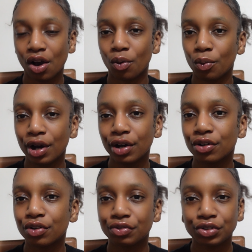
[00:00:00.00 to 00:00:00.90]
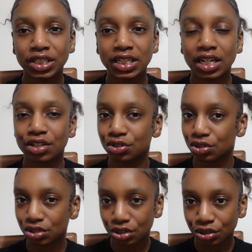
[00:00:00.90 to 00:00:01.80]
work on a routine that
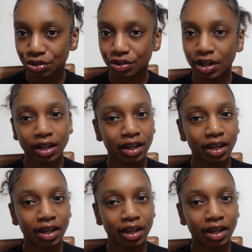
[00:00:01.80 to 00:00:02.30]
suits you.